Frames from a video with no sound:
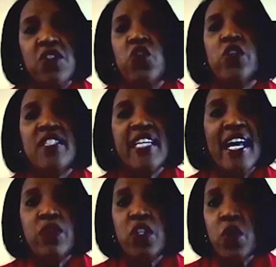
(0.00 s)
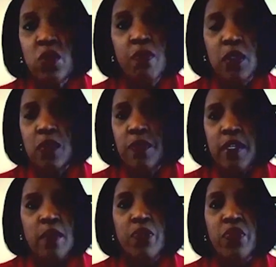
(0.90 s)
your downloadable
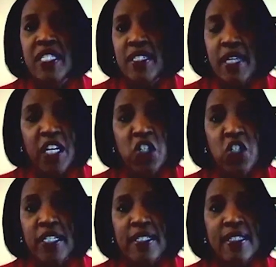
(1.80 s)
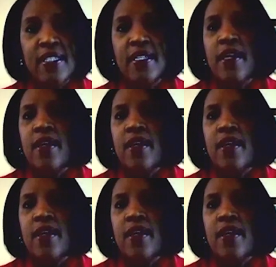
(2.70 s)
presentations,